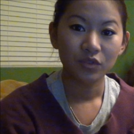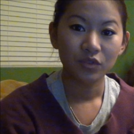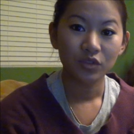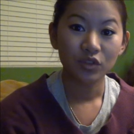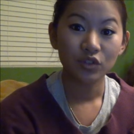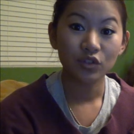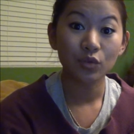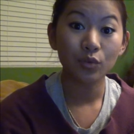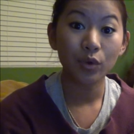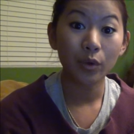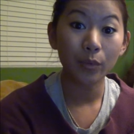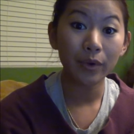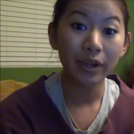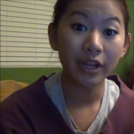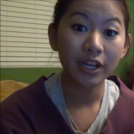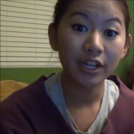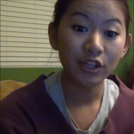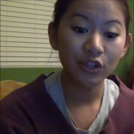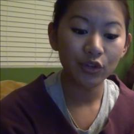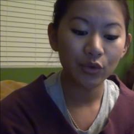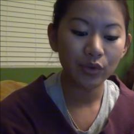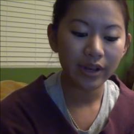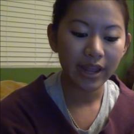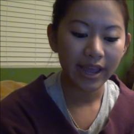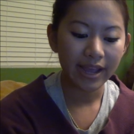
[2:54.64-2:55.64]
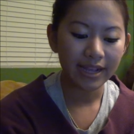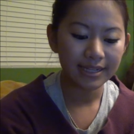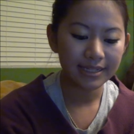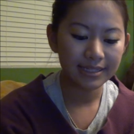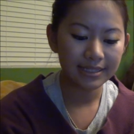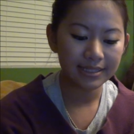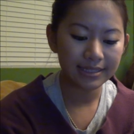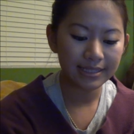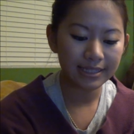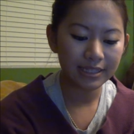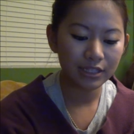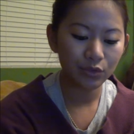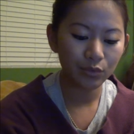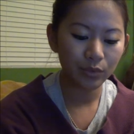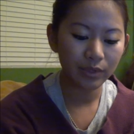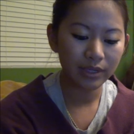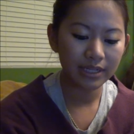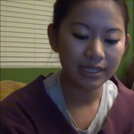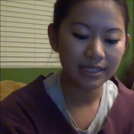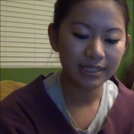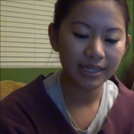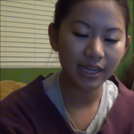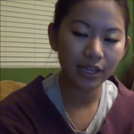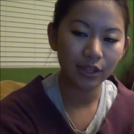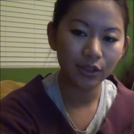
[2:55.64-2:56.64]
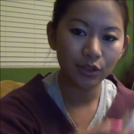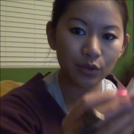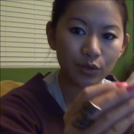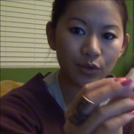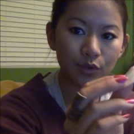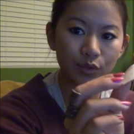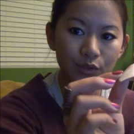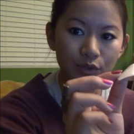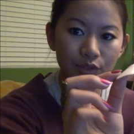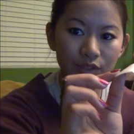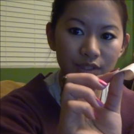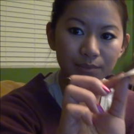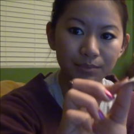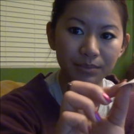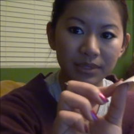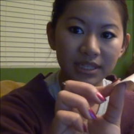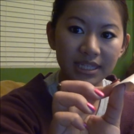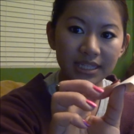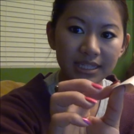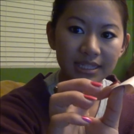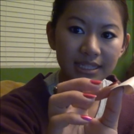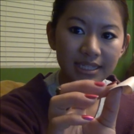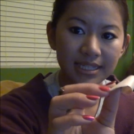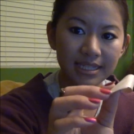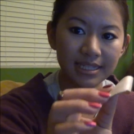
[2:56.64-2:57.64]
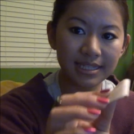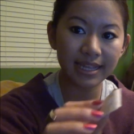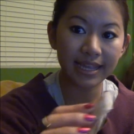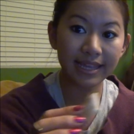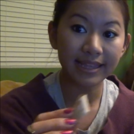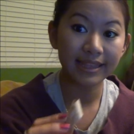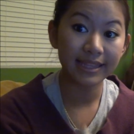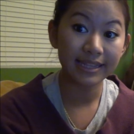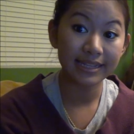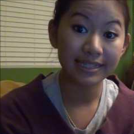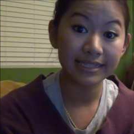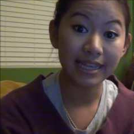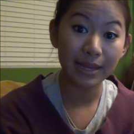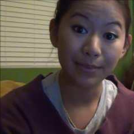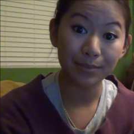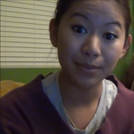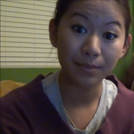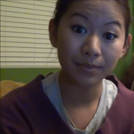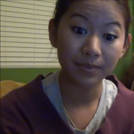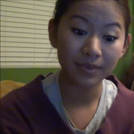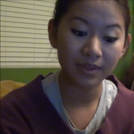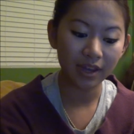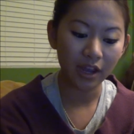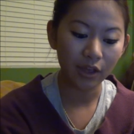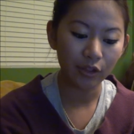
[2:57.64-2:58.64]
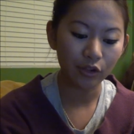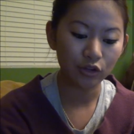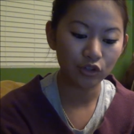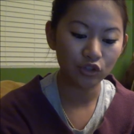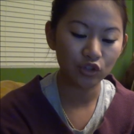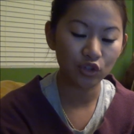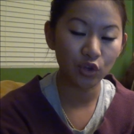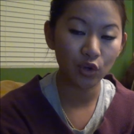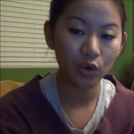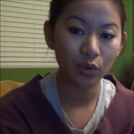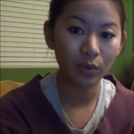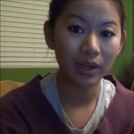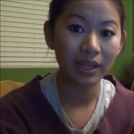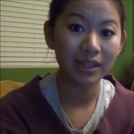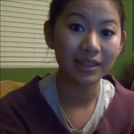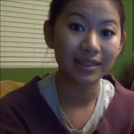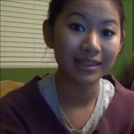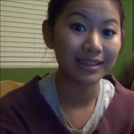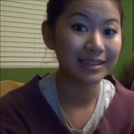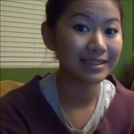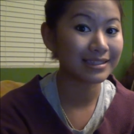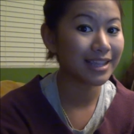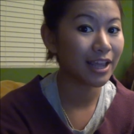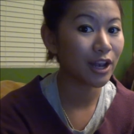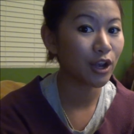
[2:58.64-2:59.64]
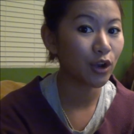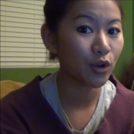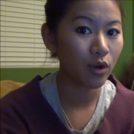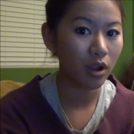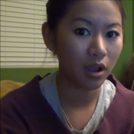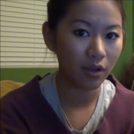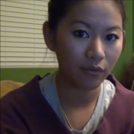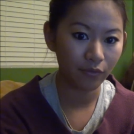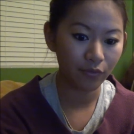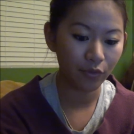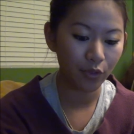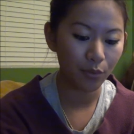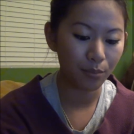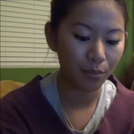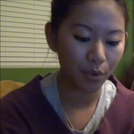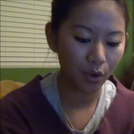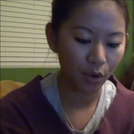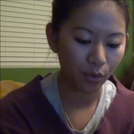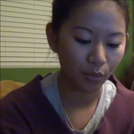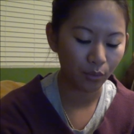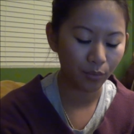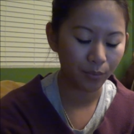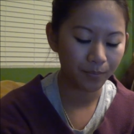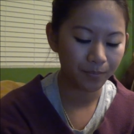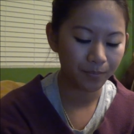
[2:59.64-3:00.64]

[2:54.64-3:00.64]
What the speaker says: So what we're going to do next is we're going to take those pieces and then tape them together to create the center of the bow.